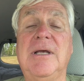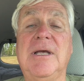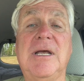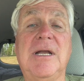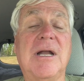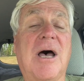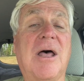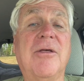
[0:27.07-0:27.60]

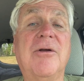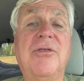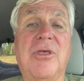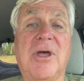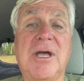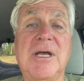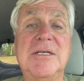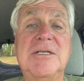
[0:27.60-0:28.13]
and other
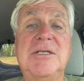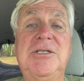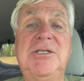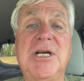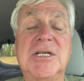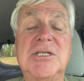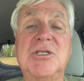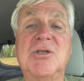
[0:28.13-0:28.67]
things
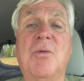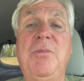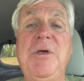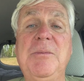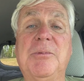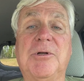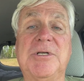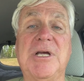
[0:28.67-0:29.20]
just so
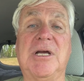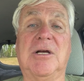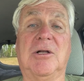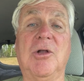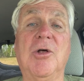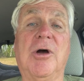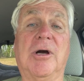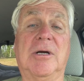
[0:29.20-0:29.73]
people take a
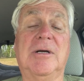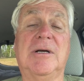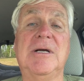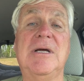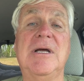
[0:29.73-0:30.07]
look.